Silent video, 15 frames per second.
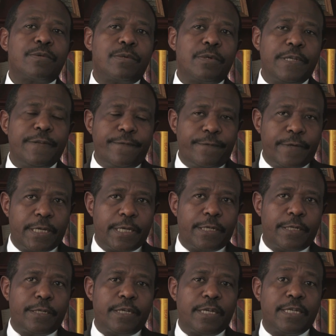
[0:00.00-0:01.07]

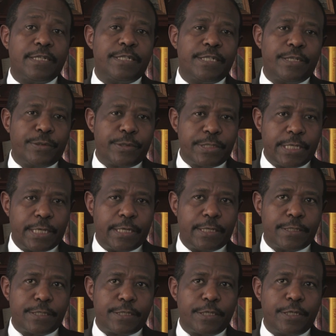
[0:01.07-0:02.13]
qualified as
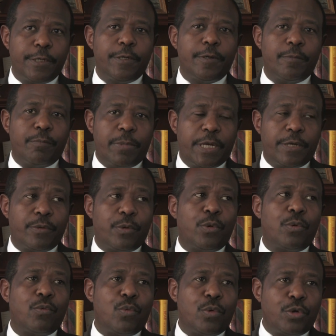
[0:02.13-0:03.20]
genocides, but
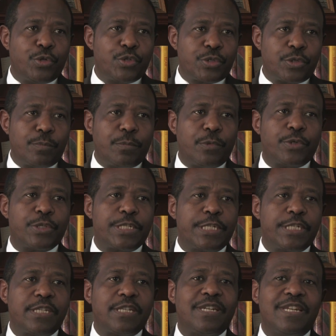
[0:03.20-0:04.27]
all wars
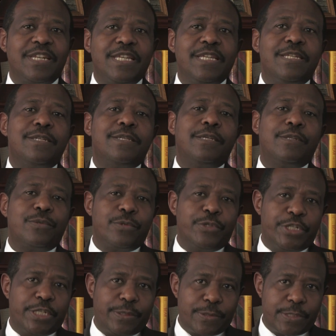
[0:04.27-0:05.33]
almost lead to
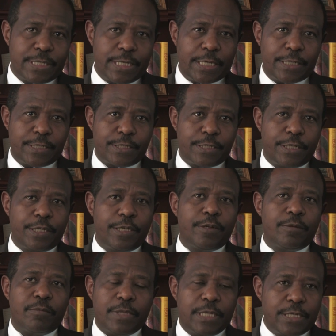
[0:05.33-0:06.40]
genocides.
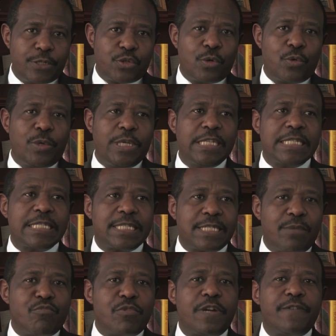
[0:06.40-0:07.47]
There is always
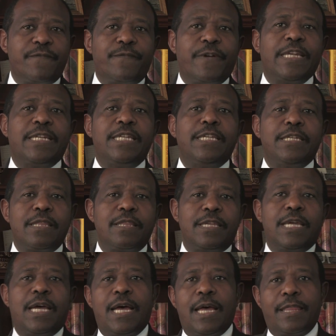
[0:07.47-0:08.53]
someone fighting
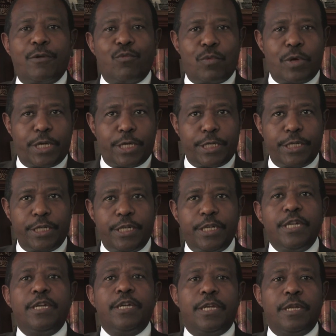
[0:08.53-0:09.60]
the other one,
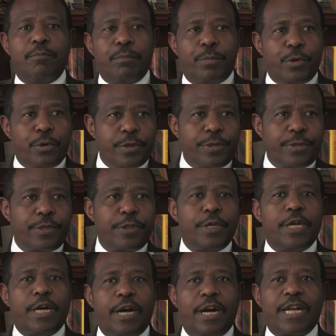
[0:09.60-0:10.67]
and both
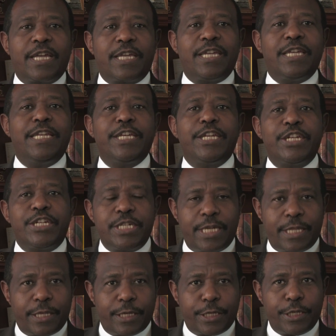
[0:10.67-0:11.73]
are killing each
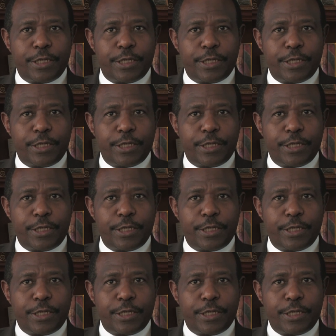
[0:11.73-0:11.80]
other.